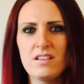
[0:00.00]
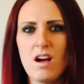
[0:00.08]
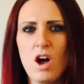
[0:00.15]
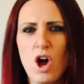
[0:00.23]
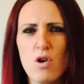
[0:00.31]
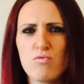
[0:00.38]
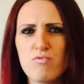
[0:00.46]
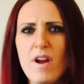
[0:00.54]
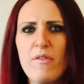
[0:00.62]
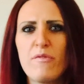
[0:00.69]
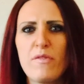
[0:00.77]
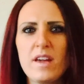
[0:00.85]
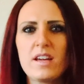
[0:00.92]
are
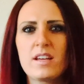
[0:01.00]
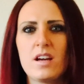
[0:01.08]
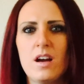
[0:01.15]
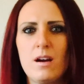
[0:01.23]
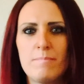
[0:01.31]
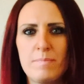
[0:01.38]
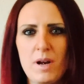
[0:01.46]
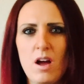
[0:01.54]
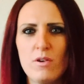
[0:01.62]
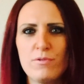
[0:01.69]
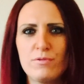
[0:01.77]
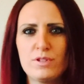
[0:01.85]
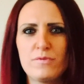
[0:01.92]
horrific
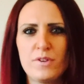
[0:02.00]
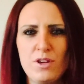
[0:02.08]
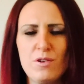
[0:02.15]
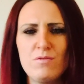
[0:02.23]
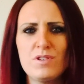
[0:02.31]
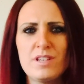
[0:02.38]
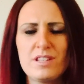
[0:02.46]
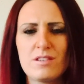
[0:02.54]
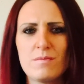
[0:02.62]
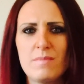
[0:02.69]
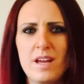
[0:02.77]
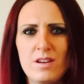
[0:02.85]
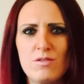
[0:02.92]
blows for
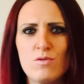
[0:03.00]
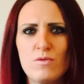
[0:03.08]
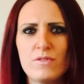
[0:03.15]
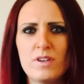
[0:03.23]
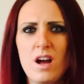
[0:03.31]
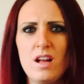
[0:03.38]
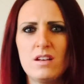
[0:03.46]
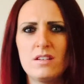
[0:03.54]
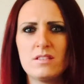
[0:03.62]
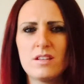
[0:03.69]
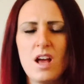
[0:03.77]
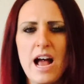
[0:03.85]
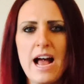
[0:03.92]
unionism in Northern
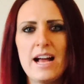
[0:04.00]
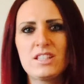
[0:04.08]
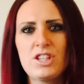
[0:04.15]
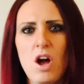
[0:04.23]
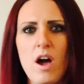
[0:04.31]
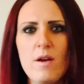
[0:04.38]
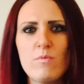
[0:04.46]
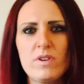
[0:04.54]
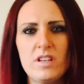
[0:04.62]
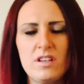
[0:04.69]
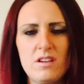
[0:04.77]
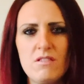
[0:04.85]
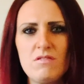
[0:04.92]
Ireland at a time when
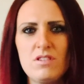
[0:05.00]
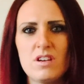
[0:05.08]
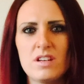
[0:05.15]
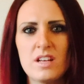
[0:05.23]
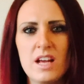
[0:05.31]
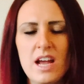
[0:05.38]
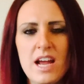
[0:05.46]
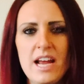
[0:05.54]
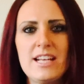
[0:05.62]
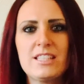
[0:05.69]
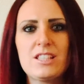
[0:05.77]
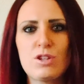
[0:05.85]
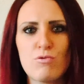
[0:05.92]
the union
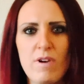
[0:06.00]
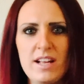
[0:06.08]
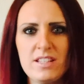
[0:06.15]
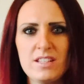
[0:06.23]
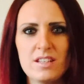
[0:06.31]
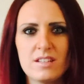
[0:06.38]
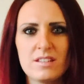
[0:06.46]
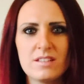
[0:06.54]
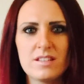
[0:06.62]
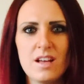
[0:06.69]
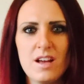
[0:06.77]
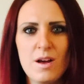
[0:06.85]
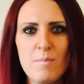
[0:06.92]
is
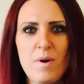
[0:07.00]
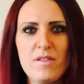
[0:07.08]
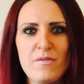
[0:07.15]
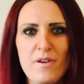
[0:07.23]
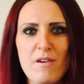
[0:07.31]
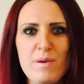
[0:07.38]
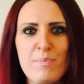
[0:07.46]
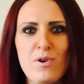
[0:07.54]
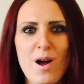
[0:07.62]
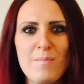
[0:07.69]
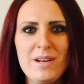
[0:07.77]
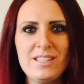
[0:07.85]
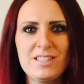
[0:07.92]
threatened by the very
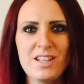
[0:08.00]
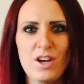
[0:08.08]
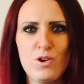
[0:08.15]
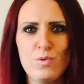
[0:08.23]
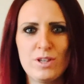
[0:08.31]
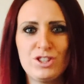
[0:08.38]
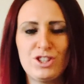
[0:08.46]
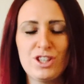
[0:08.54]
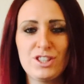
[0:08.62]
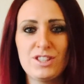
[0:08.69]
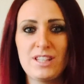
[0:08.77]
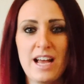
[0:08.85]
Prime Minister who has just